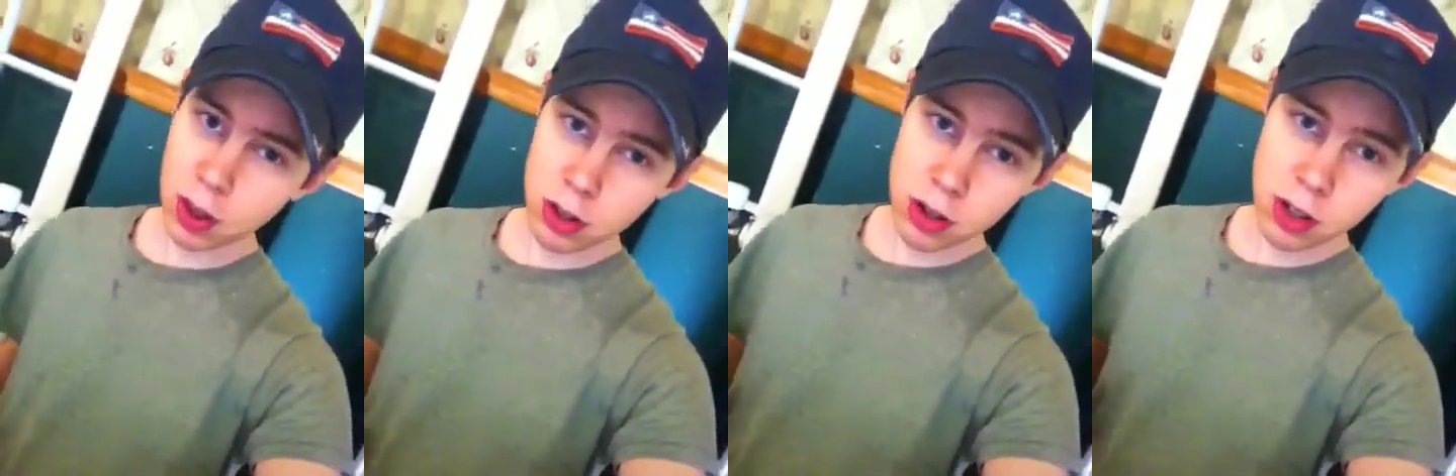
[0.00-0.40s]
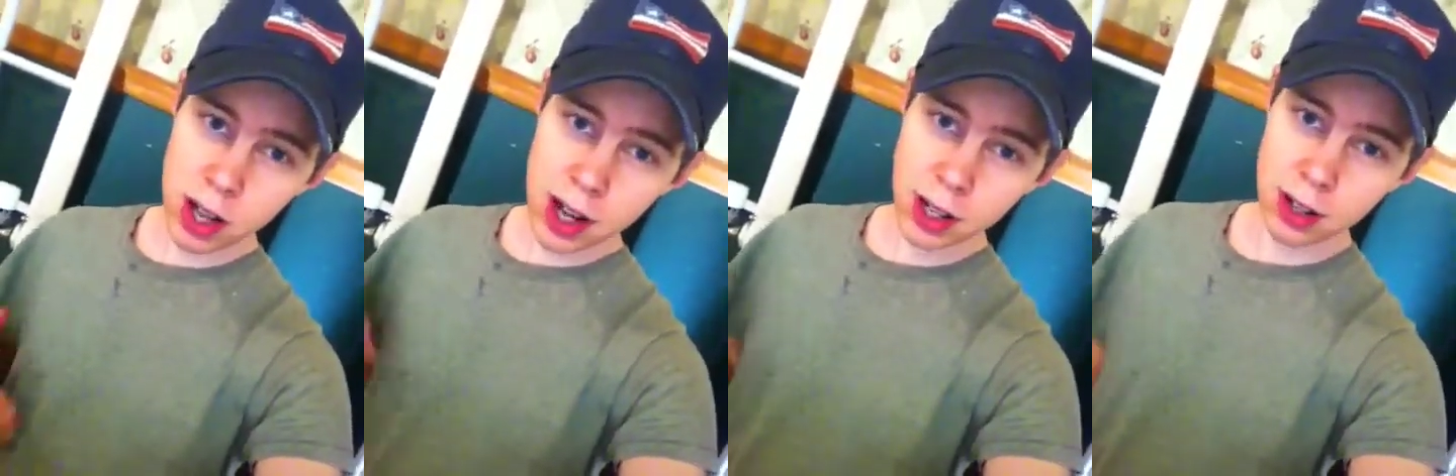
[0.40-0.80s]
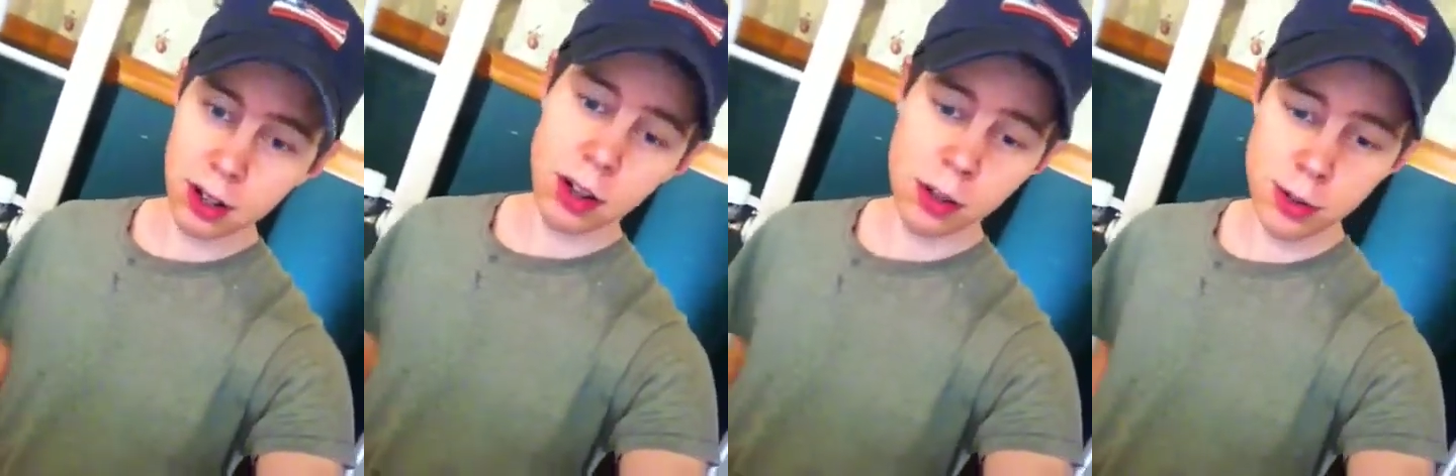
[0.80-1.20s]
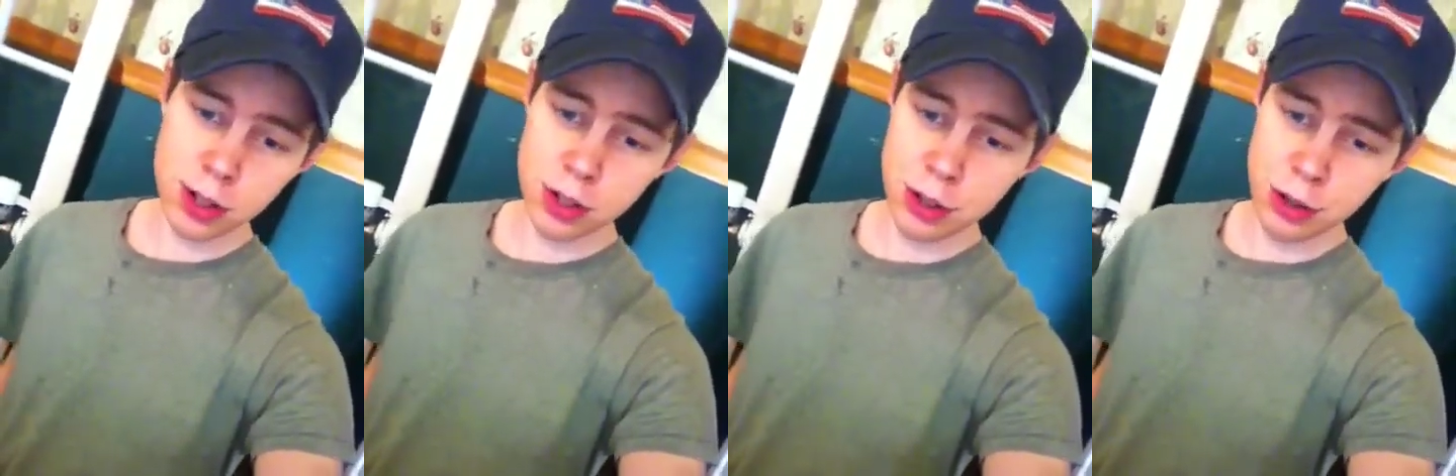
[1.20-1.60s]
you're lacking in all those
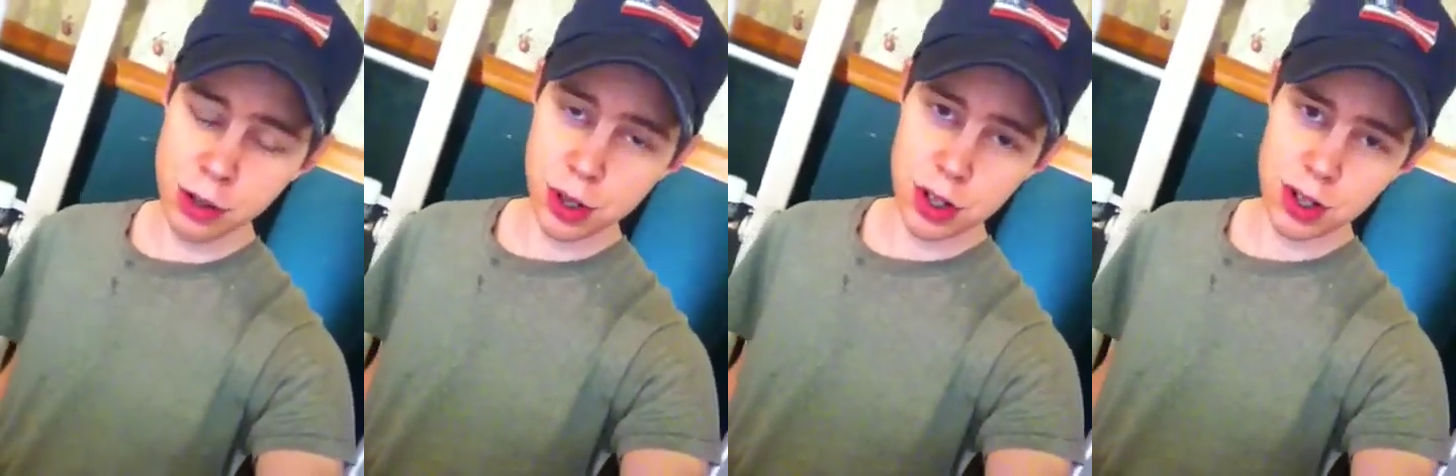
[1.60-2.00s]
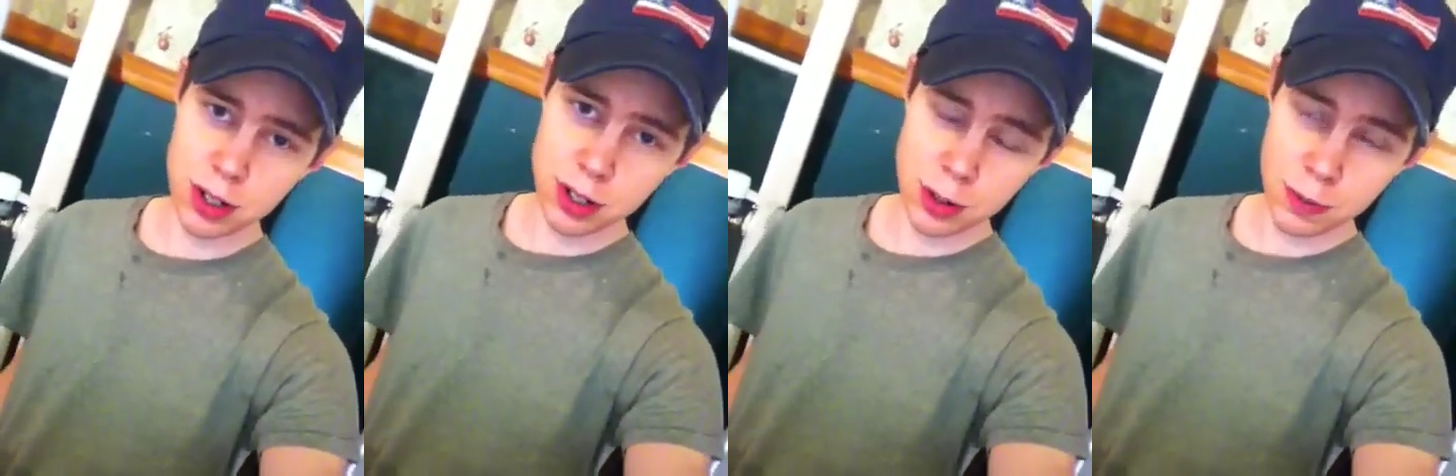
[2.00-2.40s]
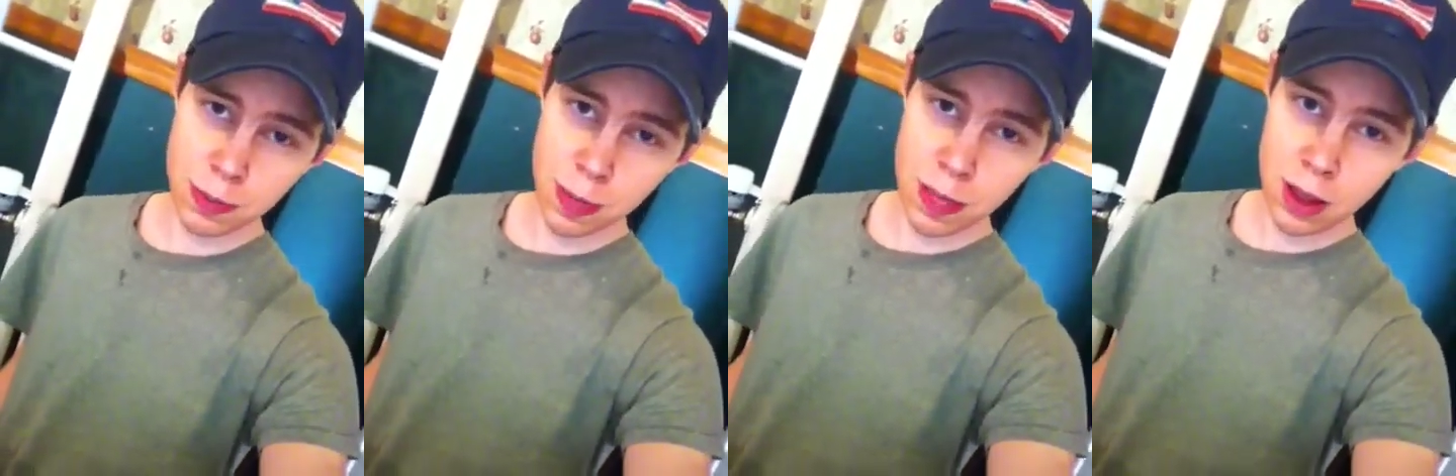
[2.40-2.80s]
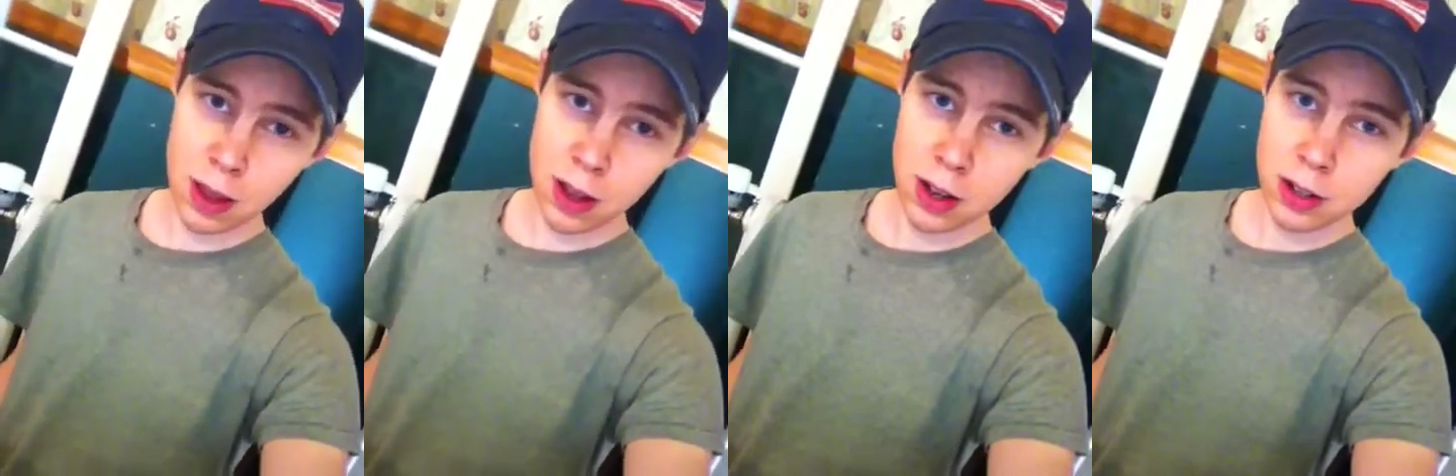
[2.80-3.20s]
other nutrients.
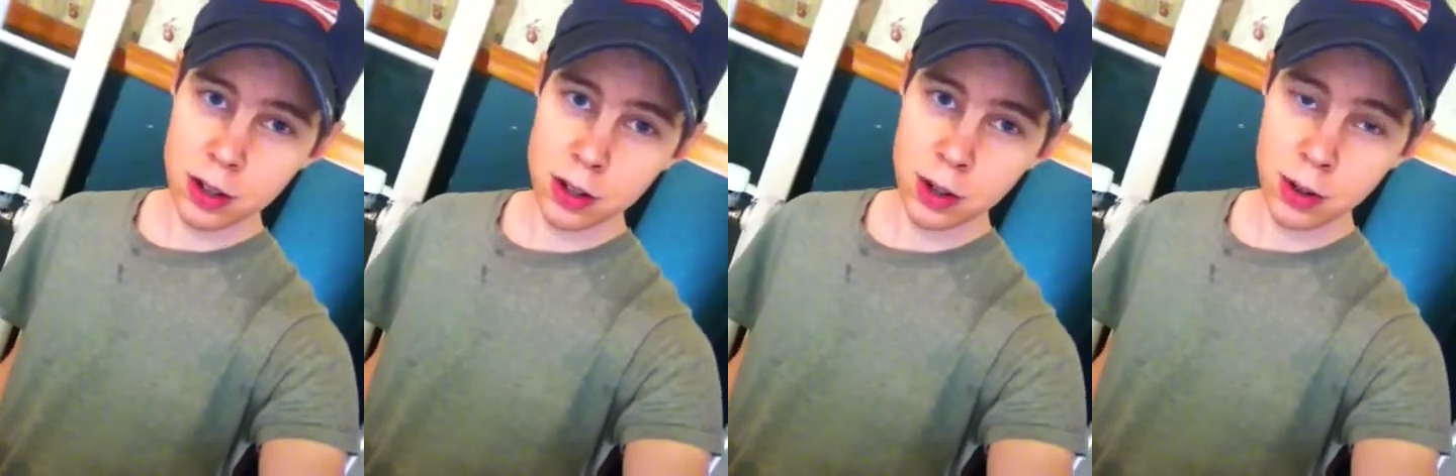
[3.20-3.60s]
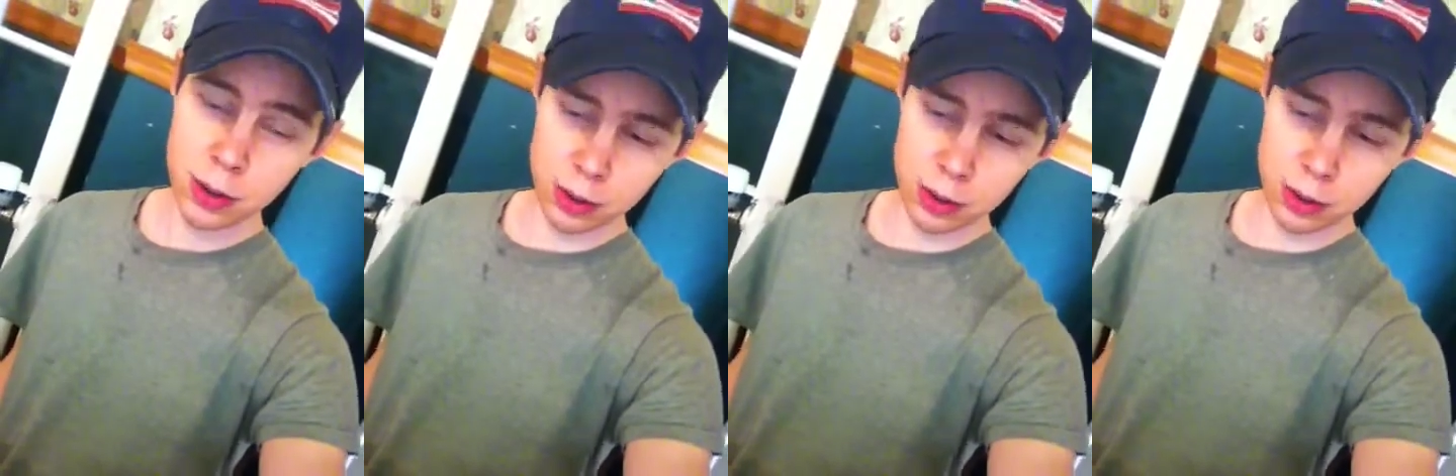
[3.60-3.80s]
So,